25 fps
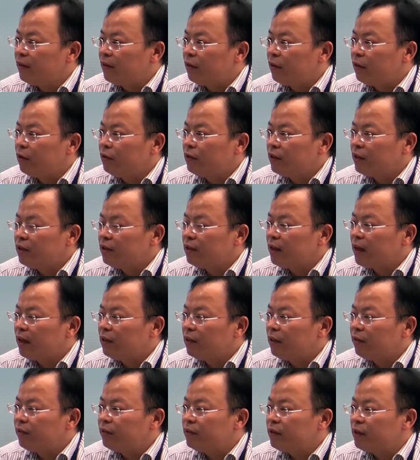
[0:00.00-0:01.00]
All these
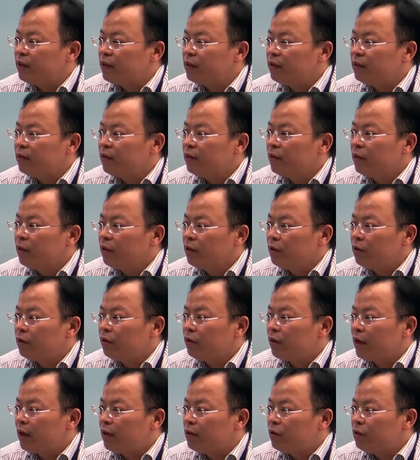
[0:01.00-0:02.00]
kind of things,
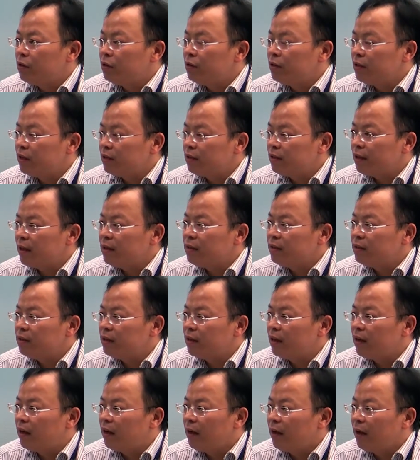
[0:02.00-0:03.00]
you can use the
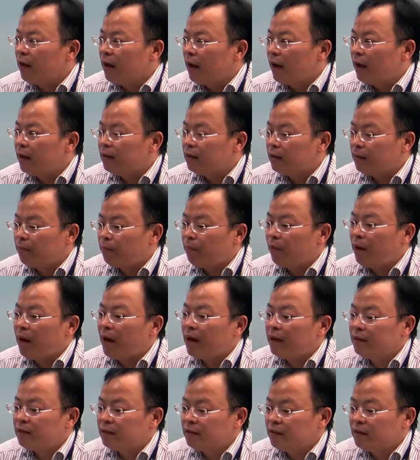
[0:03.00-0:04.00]
sensor and
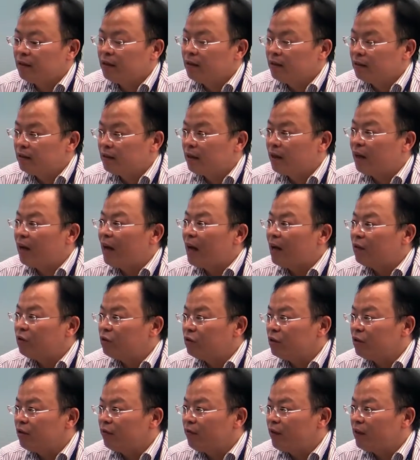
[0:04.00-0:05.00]
plus the cloud
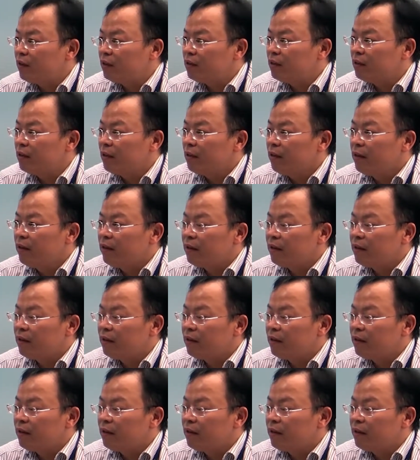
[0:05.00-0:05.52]
service